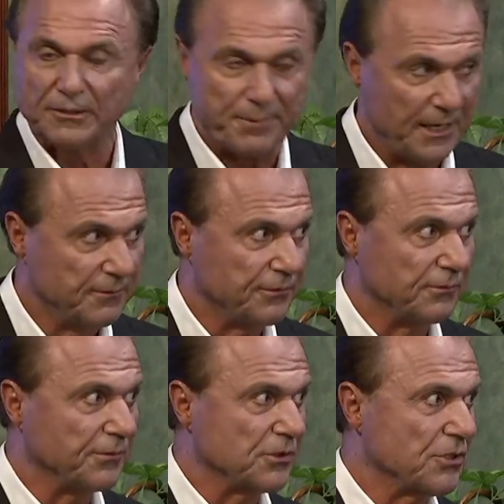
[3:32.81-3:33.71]
painful,
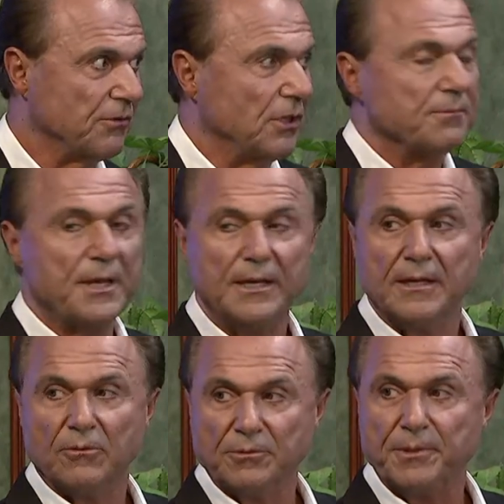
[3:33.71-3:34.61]
first of all,
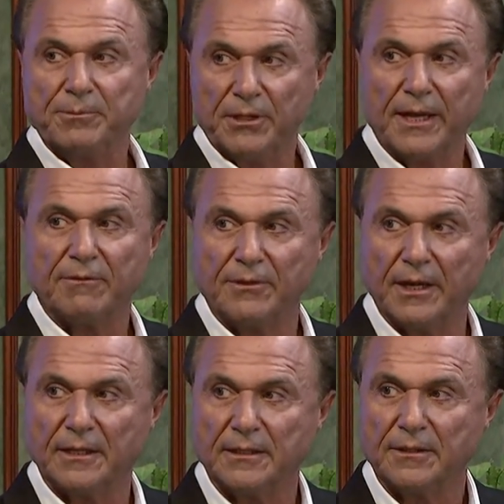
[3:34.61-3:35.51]
when people have
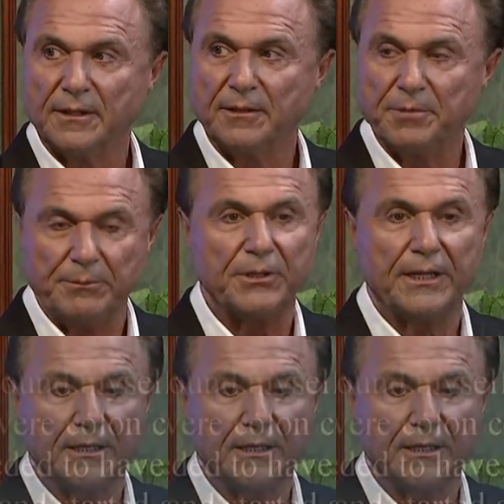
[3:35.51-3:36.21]
that. Really? People that